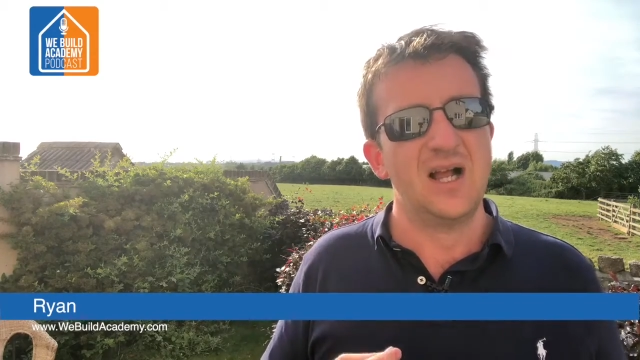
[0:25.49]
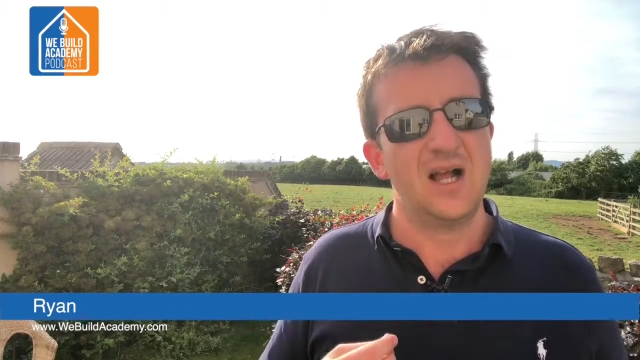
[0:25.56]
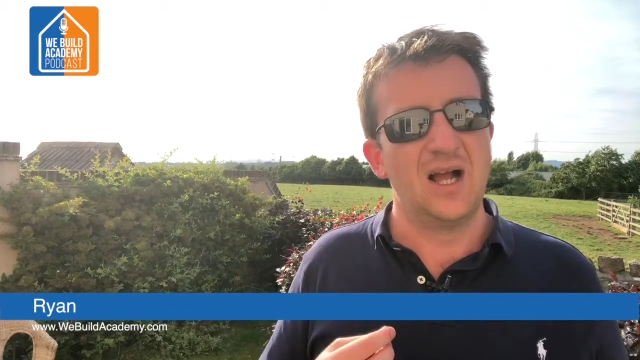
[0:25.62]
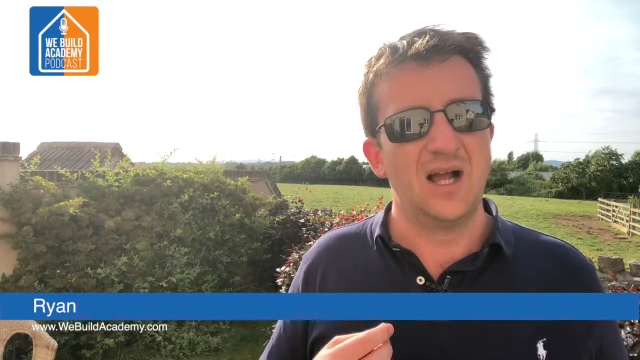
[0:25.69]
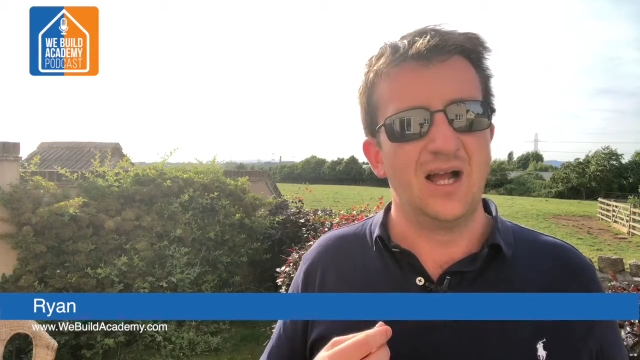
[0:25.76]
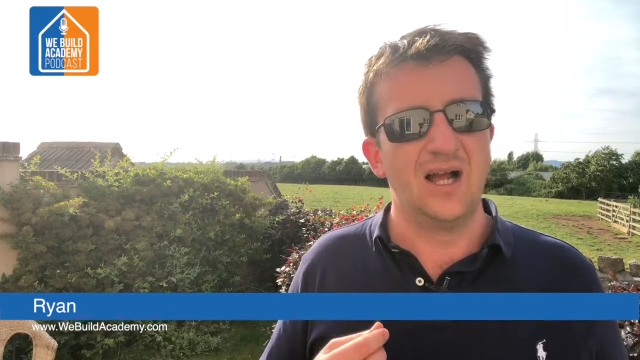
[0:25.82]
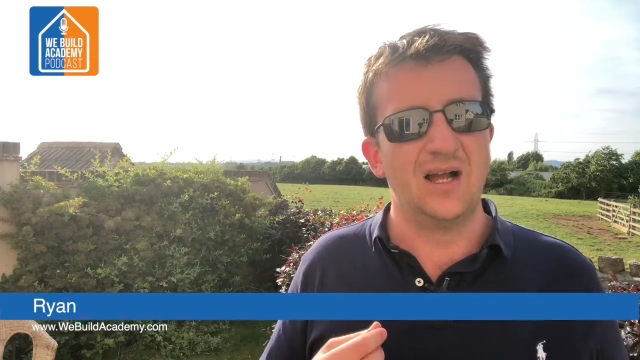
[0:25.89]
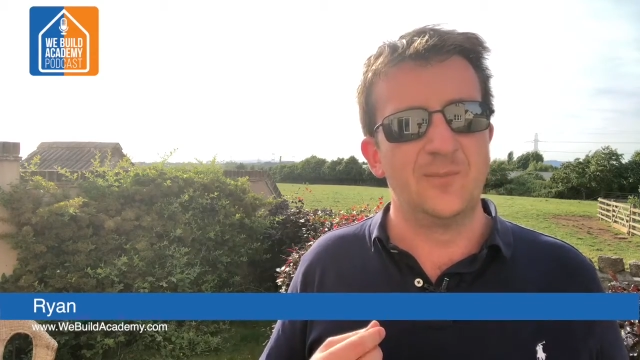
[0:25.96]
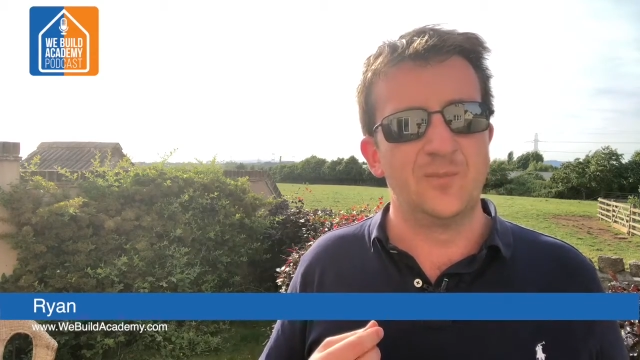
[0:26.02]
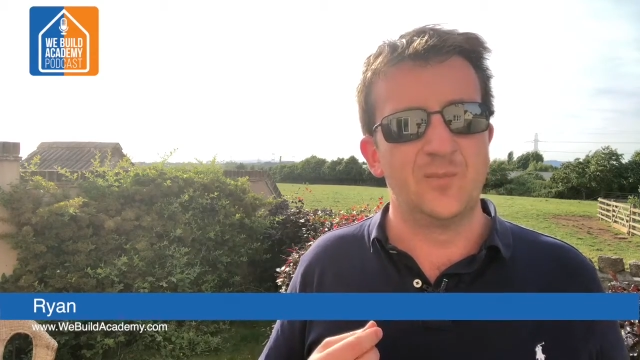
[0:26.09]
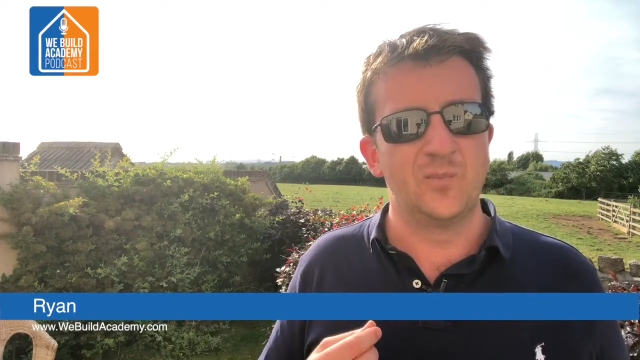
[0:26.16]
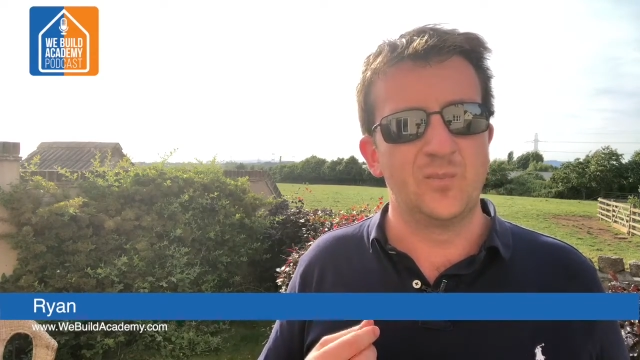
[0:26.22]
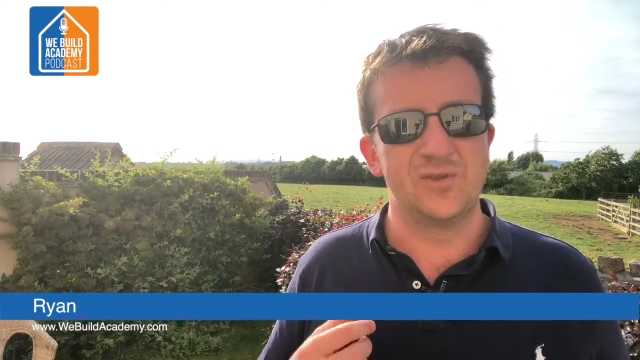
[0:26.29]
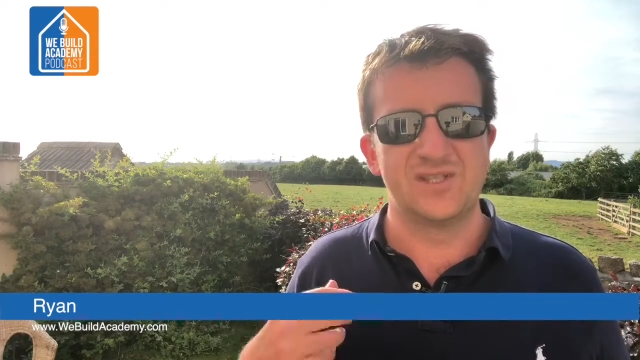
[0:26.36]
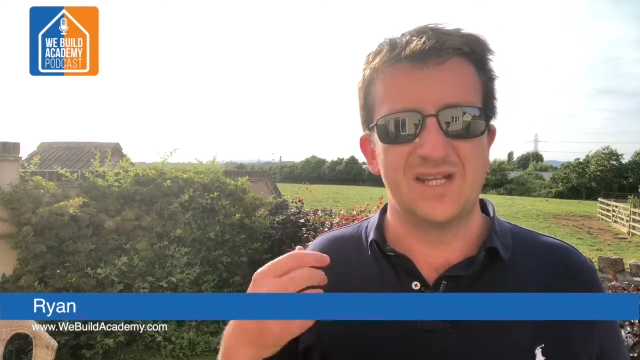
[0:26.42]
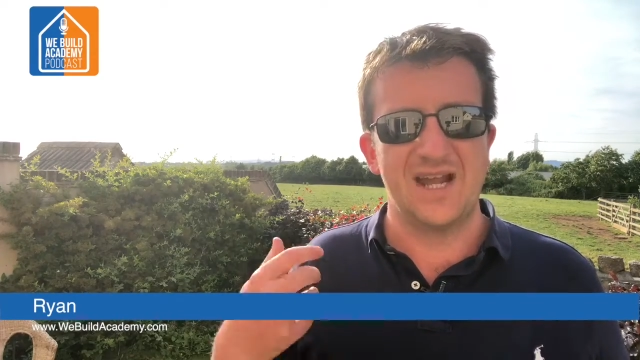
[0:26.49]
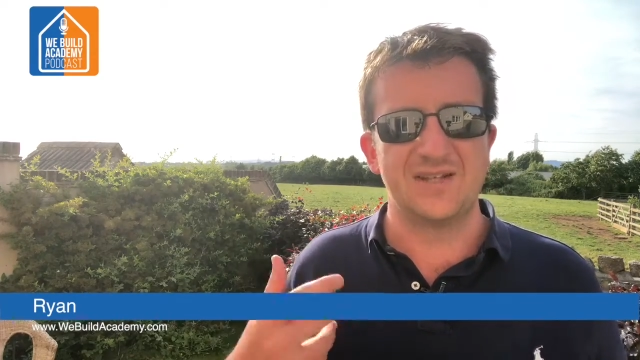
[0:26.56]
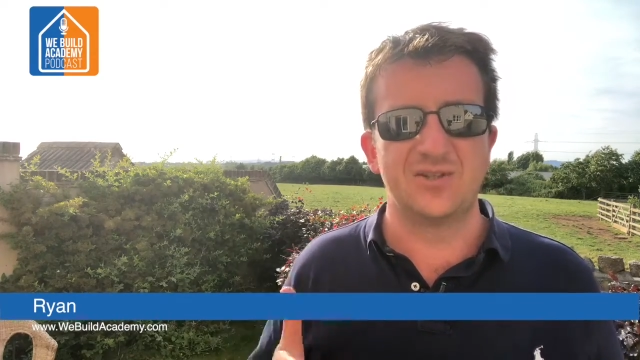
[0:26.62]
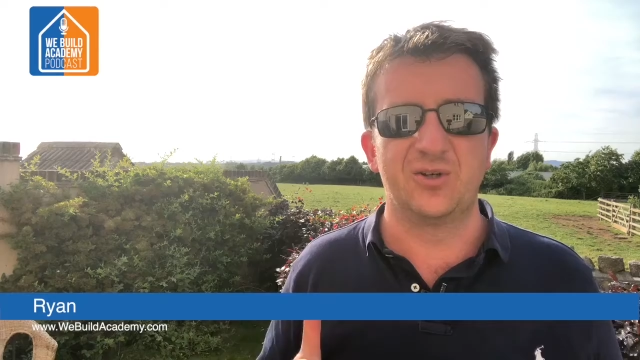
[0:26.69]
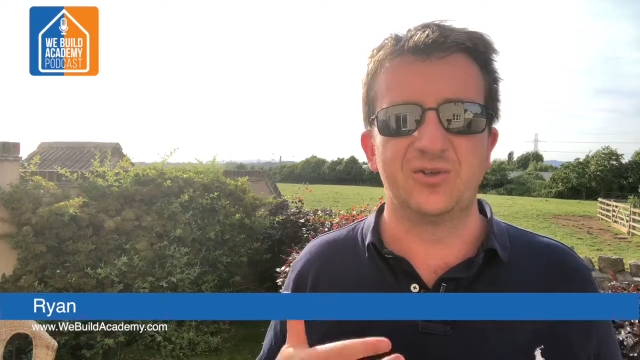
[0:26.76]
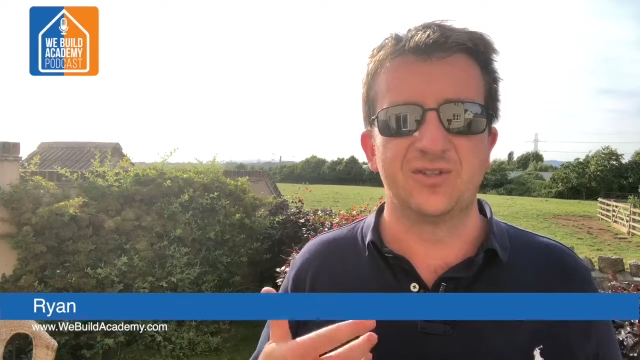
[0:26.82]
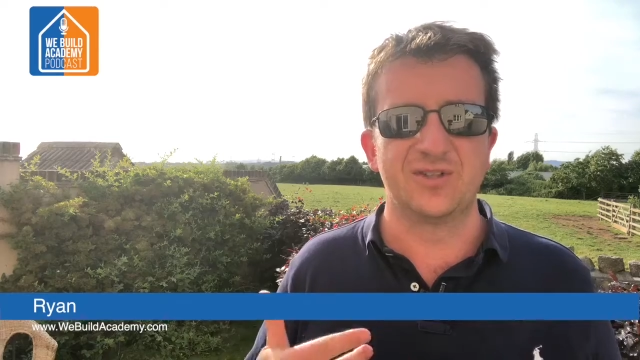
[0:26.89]
to get
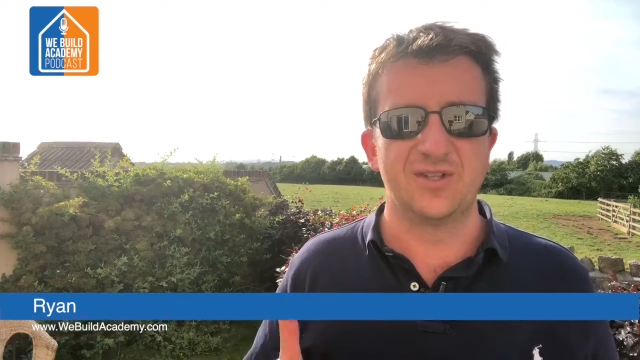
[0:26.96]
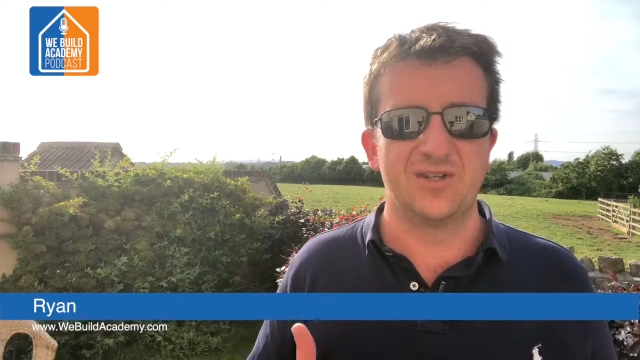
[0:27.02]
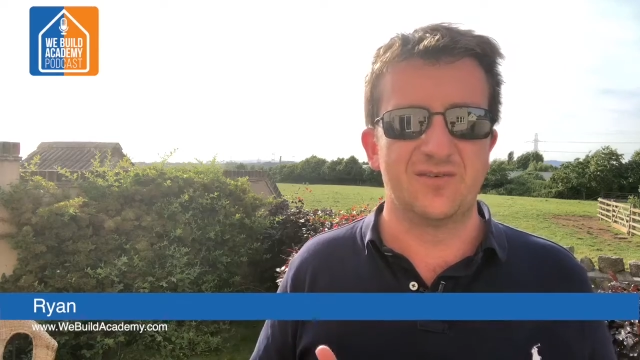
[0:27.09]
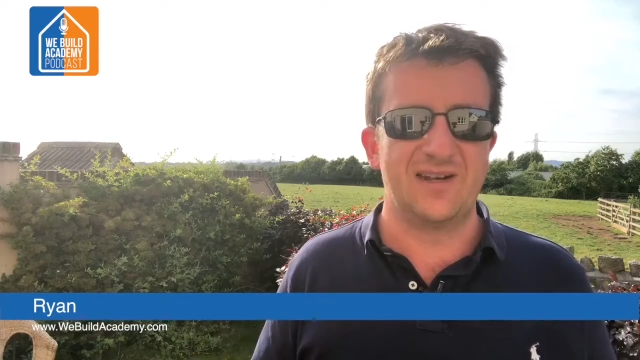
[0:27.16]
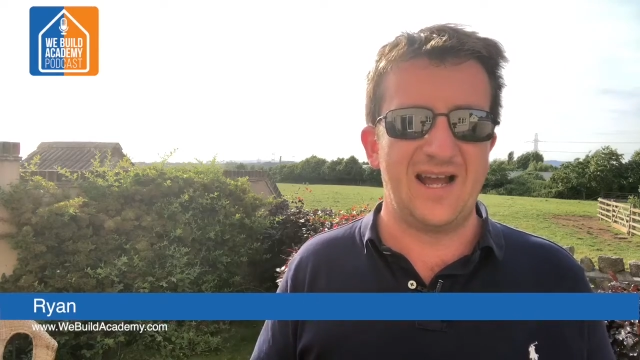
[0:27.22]
on the sort of